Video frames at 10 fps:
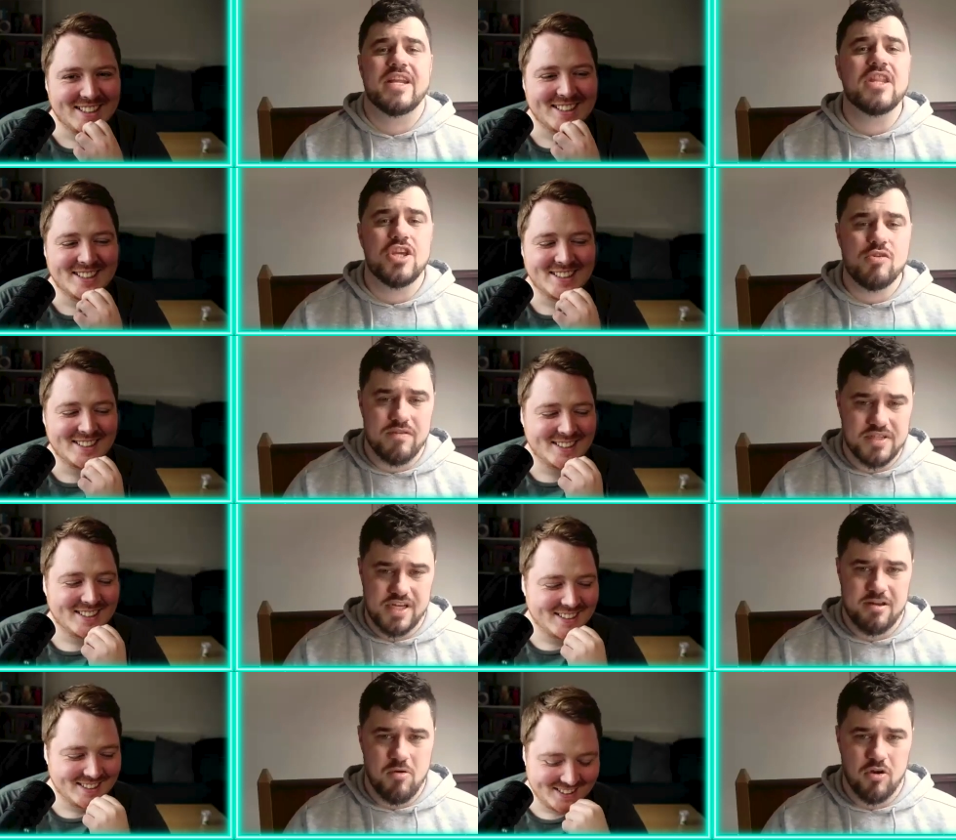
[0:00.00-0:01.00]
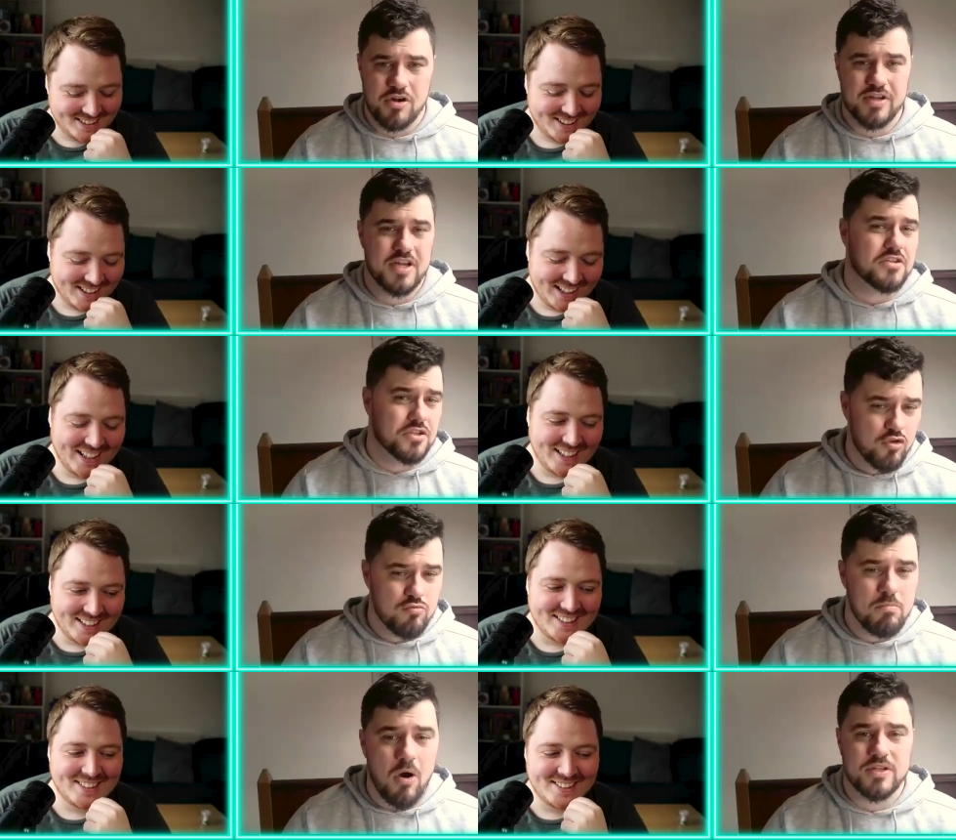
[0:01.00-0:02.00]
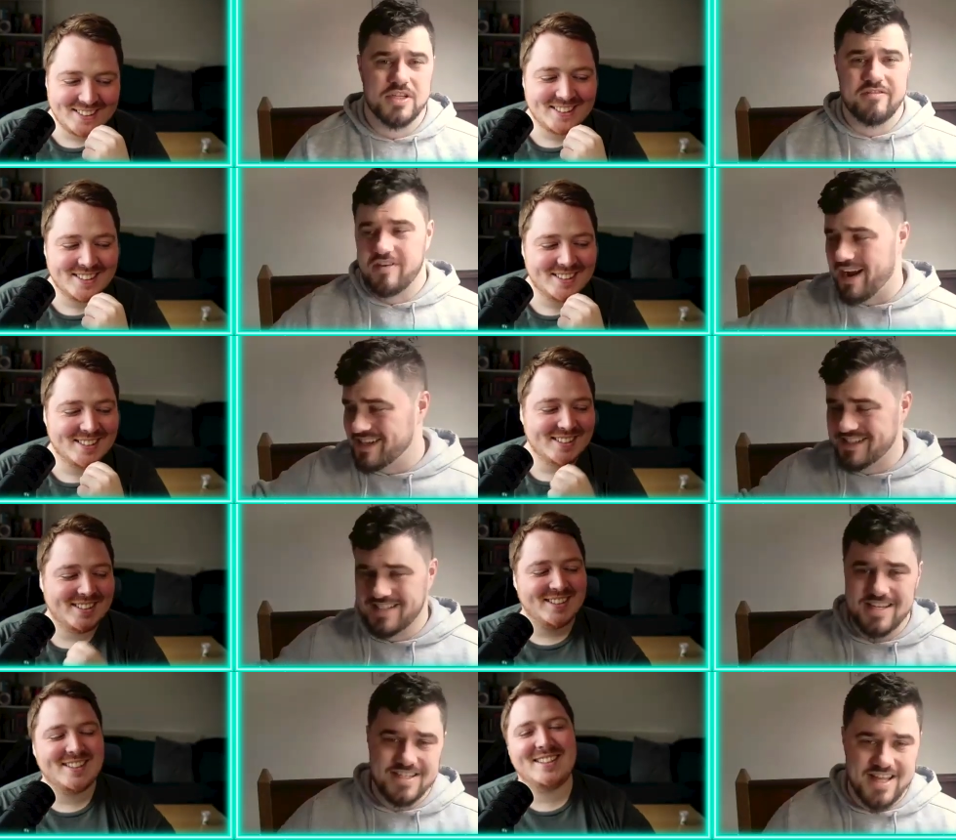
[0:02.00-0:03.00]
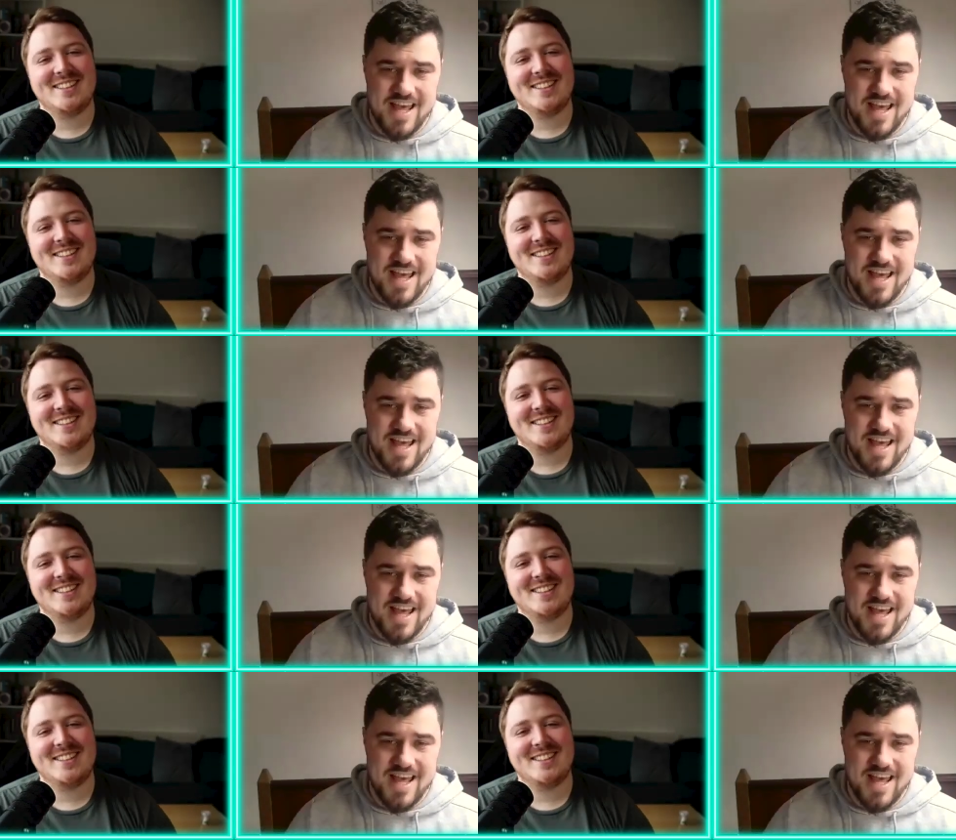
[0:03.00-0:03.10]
Speaker 1: in the UFC anymore, and he had two boxing fights since